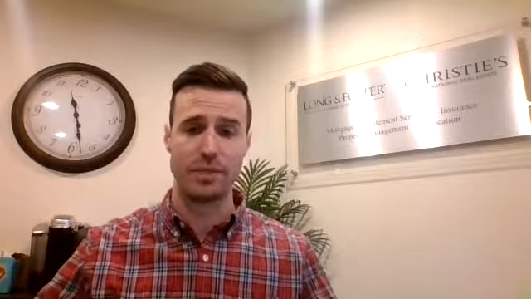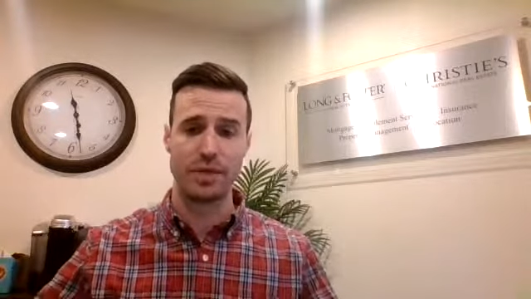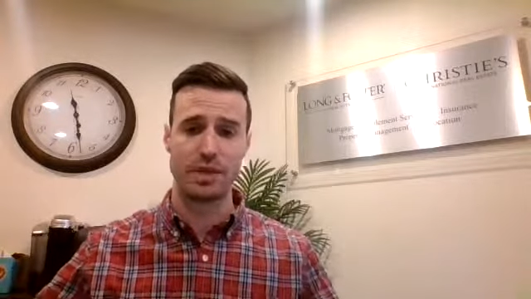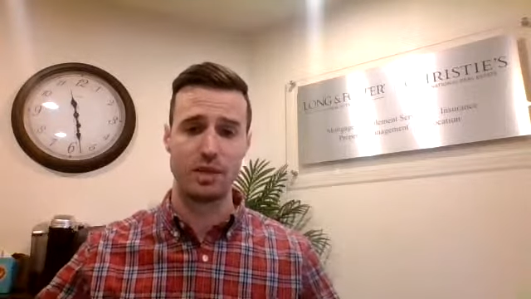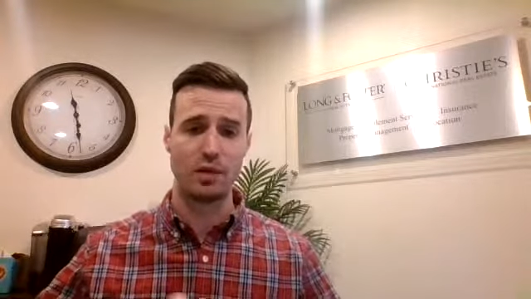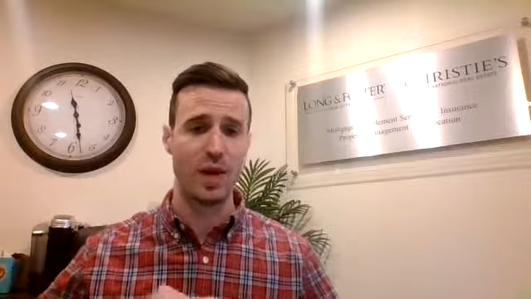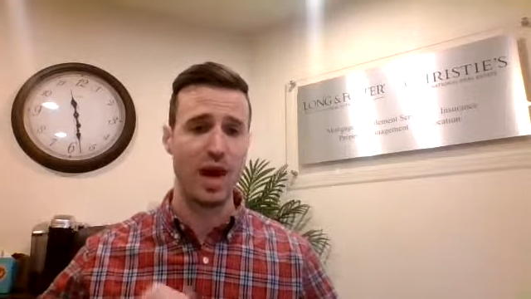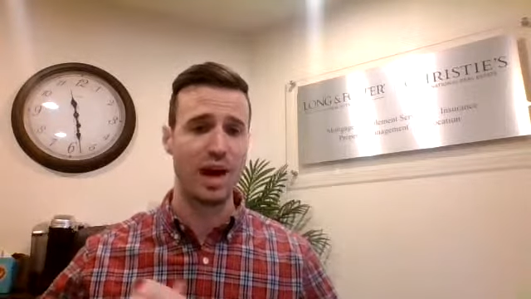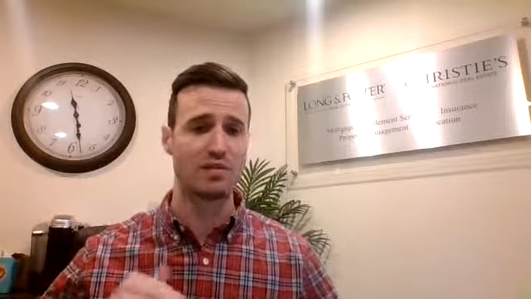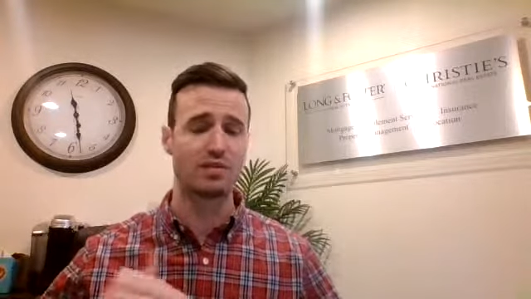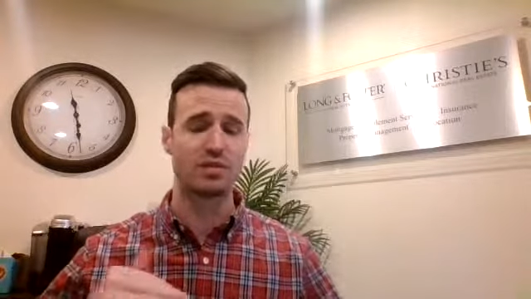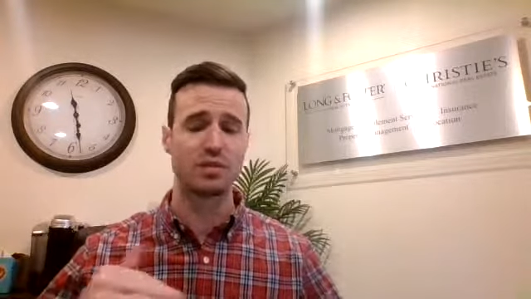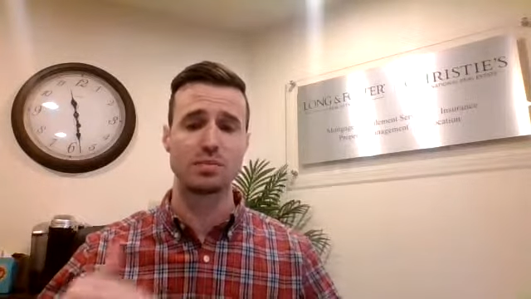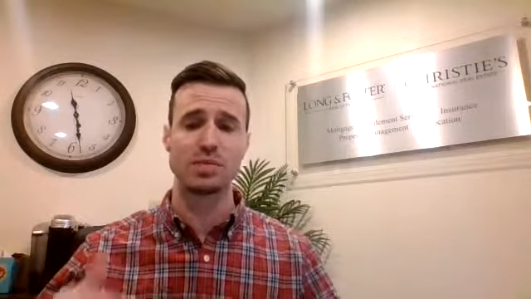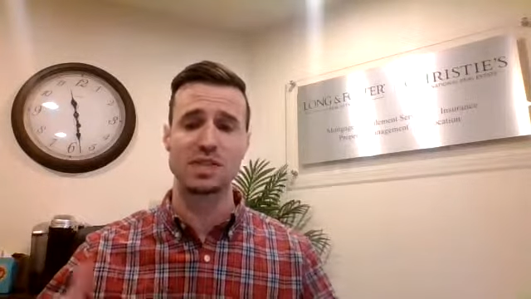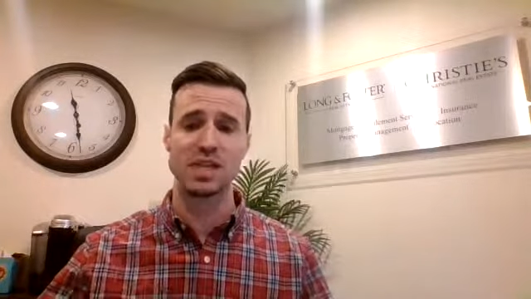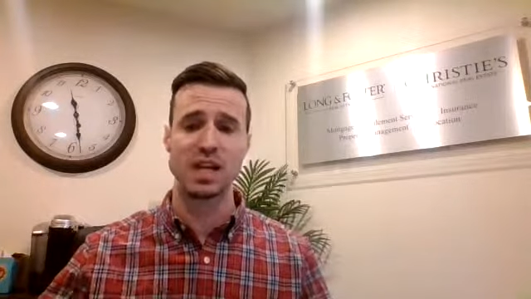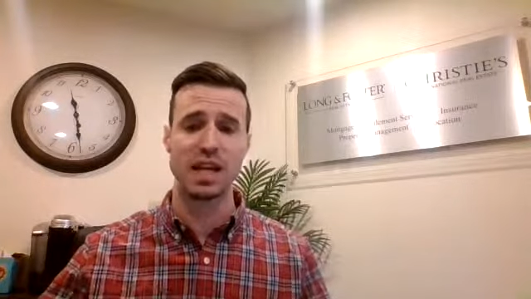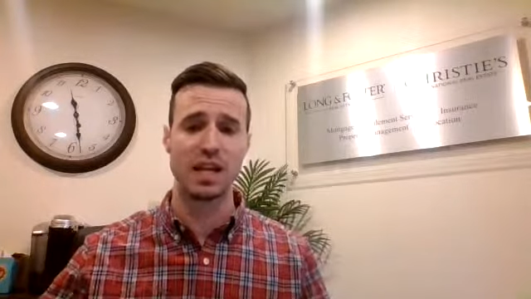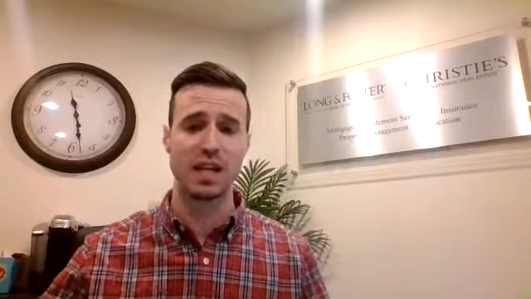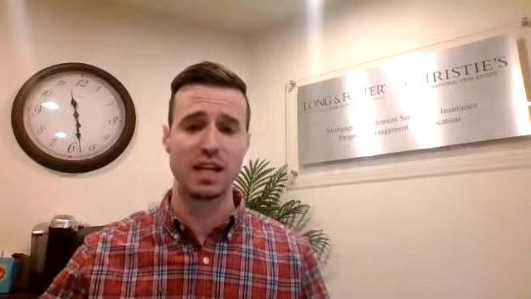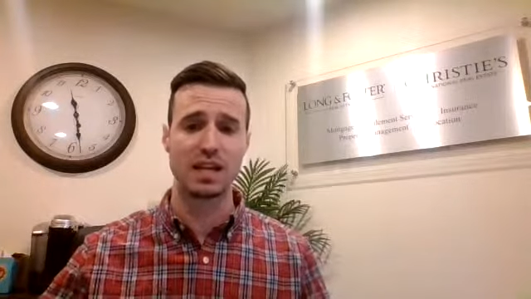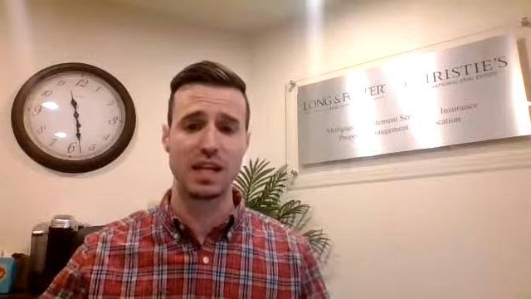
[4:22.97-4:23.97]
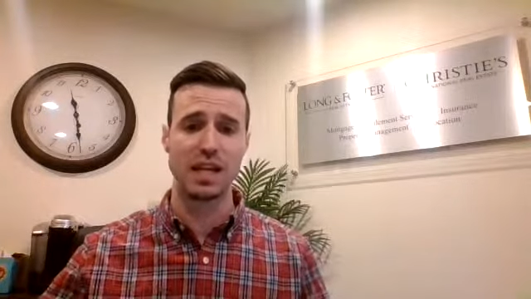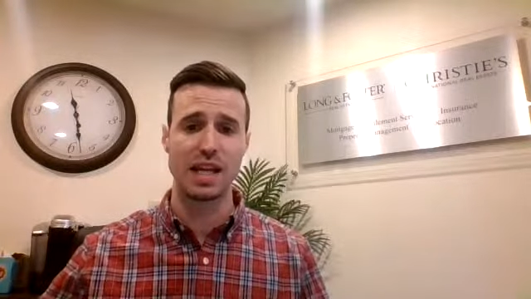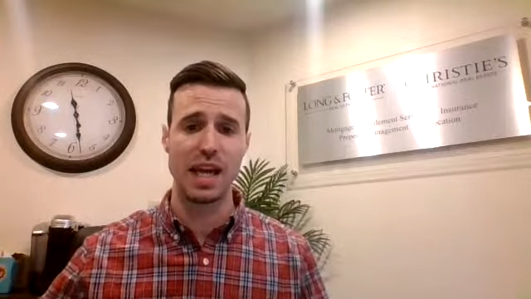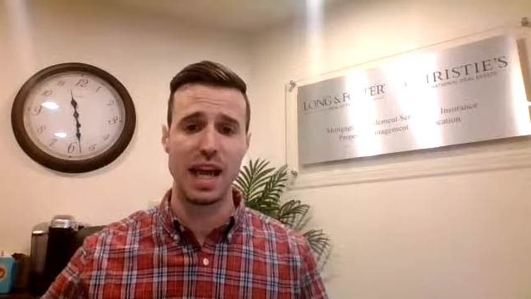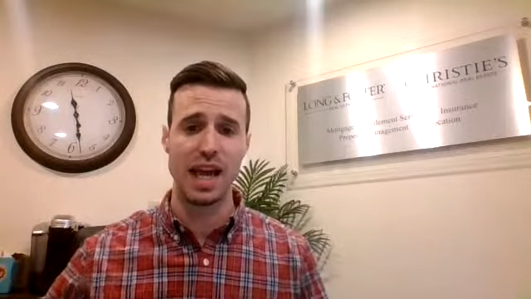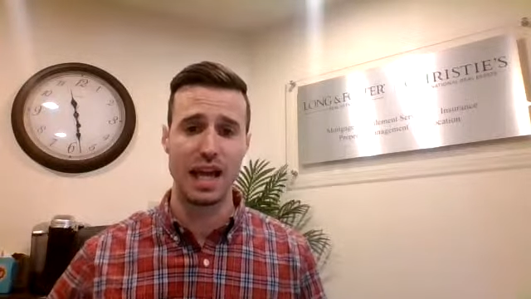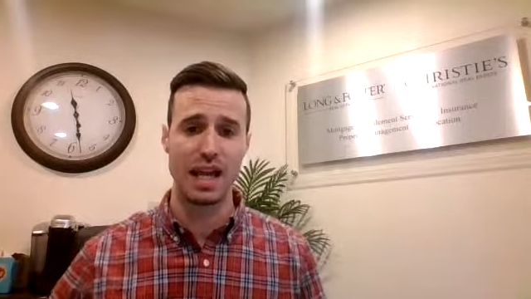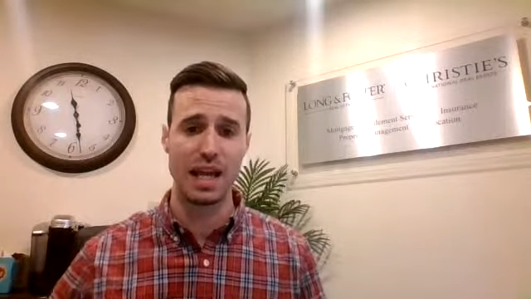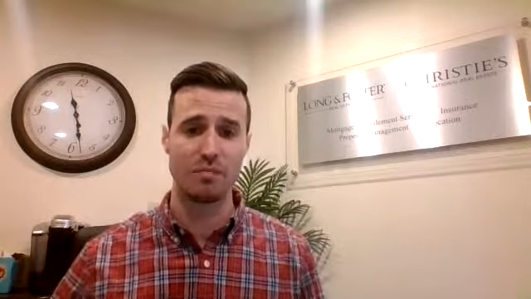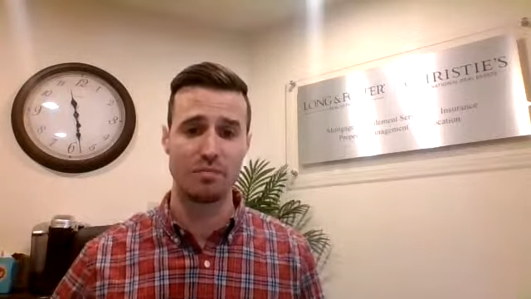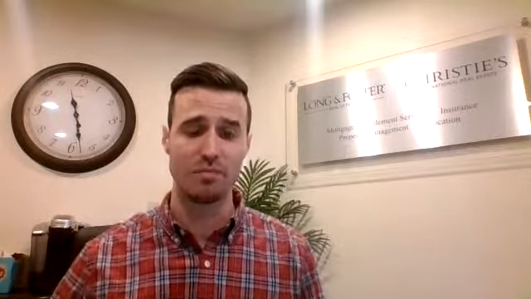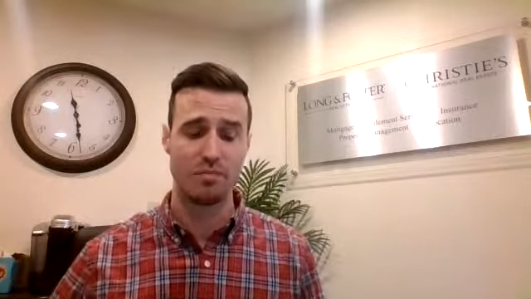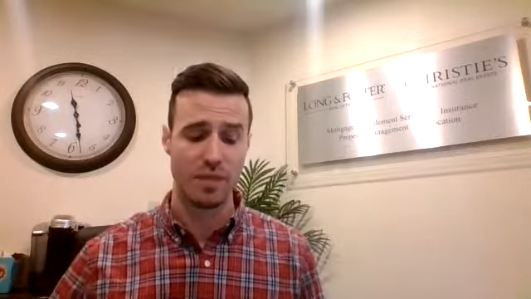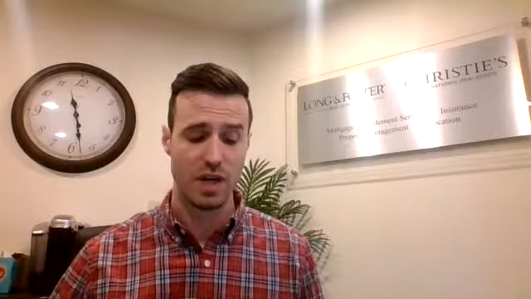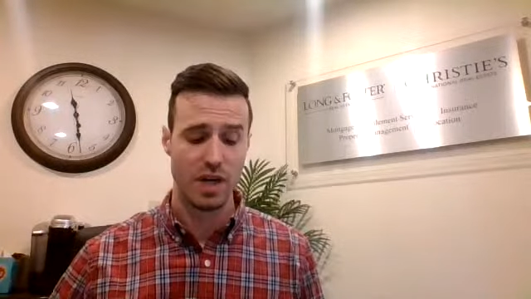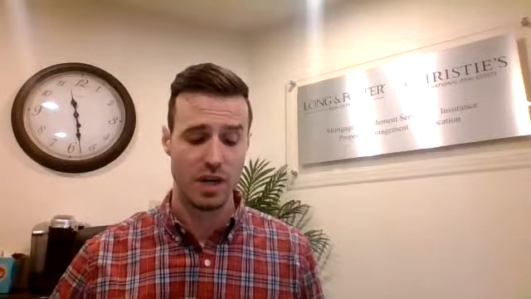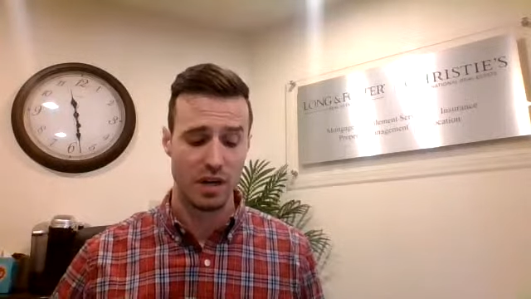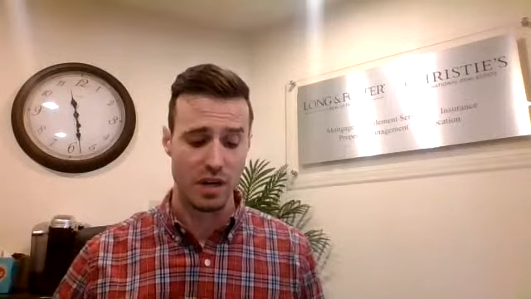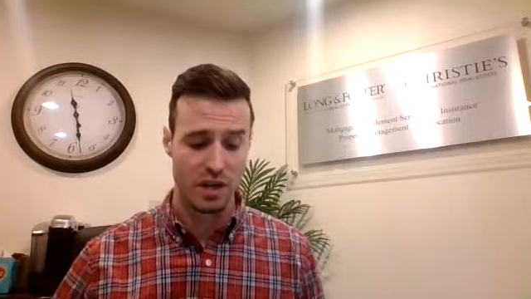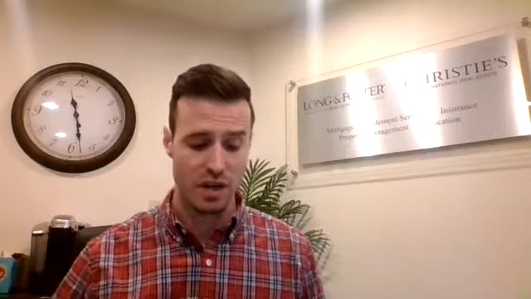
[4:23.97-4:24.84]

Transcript: You have some skin in the game.